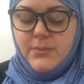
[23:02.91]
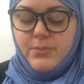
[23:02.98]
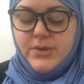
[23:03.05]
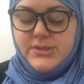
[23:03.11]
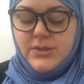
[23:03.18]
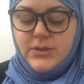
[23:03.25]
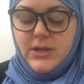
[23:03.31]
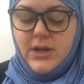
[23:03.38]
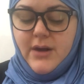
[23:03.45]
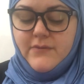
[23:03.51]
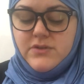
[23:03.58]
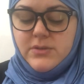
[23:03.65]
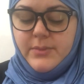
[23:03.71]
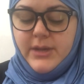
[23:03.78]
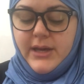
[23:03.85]
bristled
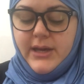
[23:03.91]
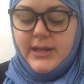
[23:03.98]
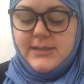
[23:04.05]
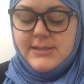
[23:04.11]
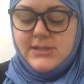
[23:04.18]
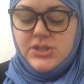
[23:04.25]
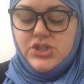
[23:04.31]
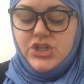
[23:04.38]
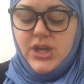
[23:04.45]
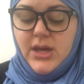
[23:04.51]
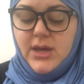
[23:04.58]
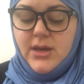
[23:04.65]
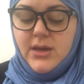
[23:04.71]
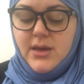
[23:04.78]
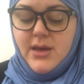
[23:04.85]
uncomfortably against his
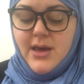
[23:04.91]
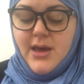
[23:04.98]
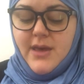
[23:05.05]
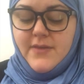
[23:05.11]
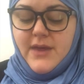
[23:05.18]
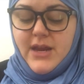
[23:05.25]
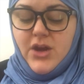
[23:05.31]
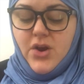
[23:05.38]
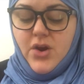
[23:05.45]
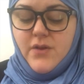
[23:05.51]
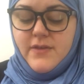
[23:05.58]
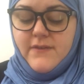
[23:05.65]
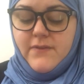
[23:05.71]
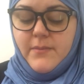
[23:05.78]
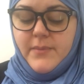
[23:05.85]
cheek. Then he
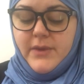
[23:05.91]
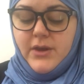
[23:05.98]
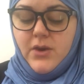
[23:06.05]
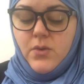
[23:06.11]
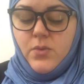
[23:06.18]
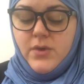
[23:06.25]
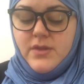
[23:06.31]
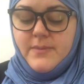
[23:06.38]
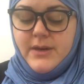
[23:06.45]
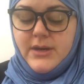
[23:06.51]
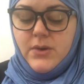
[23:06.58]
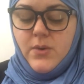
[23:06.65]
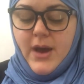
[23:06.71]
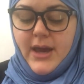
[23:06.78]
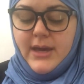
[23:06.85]
heard the familiar rhythmic
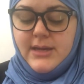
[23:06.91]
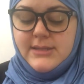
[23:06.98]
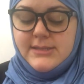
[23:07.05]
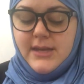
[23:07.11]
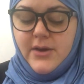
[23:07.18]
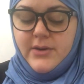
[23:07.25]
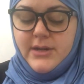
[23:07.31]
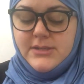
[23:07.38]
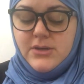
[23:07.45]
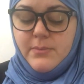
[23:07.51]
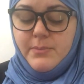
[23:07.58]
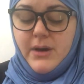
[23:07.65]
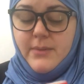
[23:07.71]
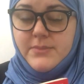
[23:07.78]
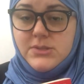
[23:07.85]
quacking sound as her
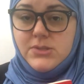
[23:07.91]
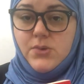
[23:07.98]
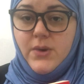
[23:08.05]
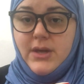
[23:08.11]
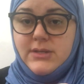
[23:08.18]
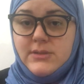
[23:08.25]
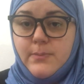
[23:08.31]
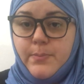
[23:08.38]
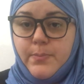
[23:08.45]
bum squeaked